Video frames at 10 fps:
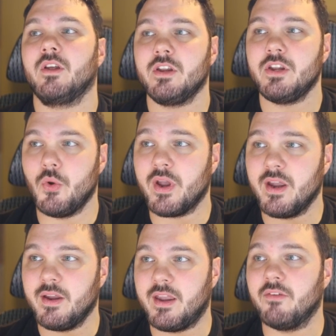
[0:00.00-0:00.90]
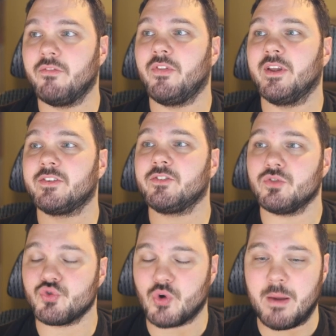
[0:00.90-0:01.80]
you can give this
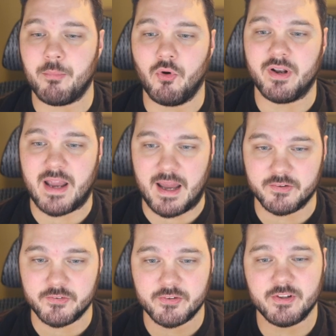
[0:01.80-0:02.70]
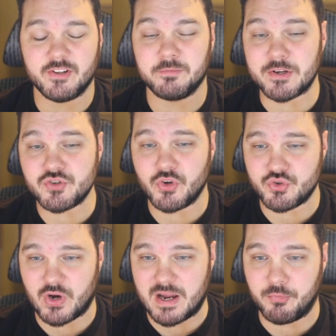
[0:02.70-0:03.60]
trample and haste, especially
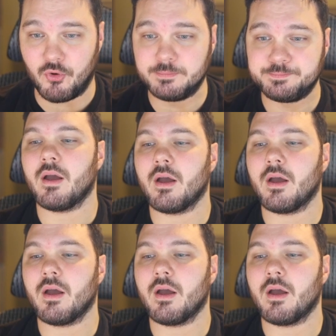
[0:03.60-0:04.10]
trample.